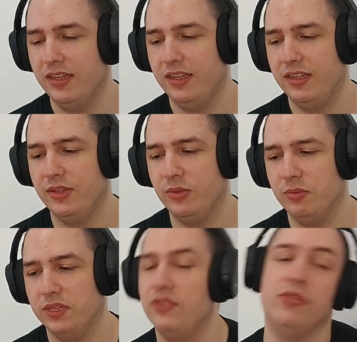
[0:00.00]
you know,
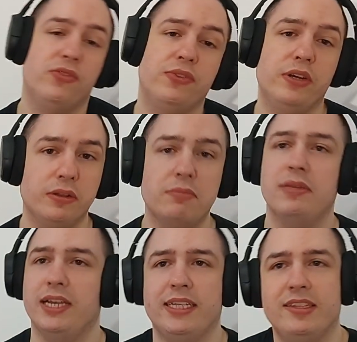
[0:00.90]
it's just fun, I
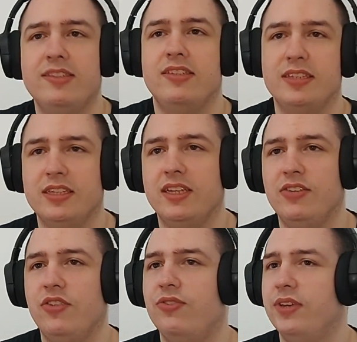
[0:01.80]
guess,
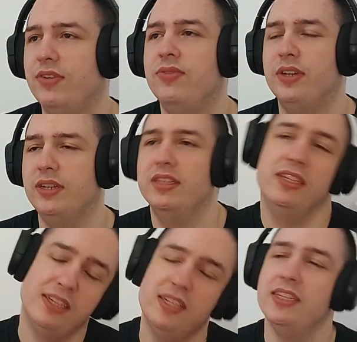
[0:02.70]
just very fun.
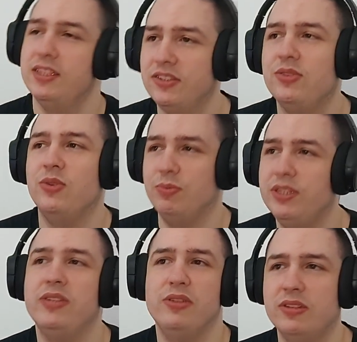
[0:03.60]
So pretty
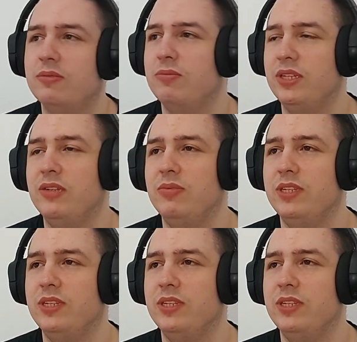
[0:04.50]
good, pretty good, pretty